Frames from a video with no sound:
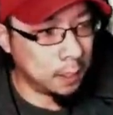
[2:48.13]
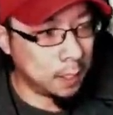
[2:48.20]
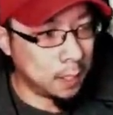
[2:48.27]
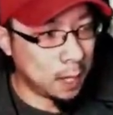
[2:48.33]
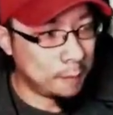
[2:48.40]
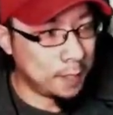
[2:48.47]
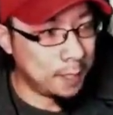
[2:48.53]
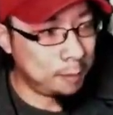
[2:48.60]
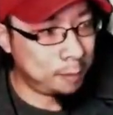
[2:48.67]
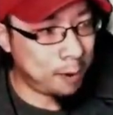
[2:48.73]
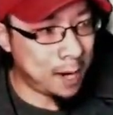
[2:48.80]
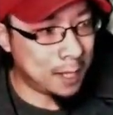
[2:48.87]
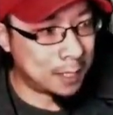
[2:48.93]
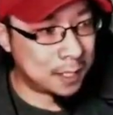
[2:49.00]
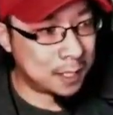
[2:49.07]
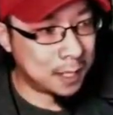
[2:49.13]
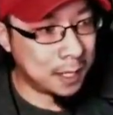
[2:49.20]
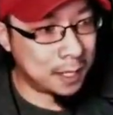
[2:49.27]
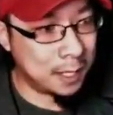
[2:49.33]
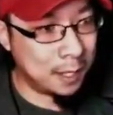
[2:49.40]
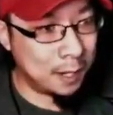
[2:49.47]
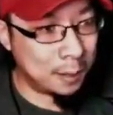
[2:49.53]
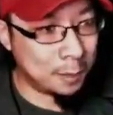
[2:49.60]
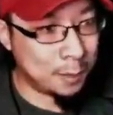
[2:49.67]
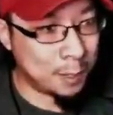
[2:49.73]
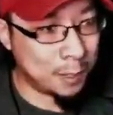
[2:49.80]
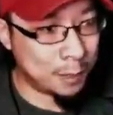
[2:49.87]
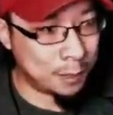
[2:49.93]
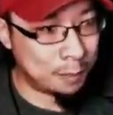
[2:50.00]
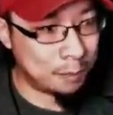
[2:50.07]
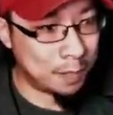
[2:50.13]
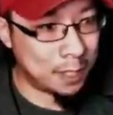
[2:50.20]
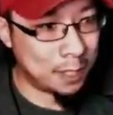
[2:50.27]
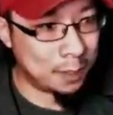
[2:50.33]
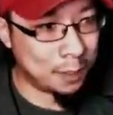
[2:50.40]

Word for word: I mean, in practice earlier, I was putting some really good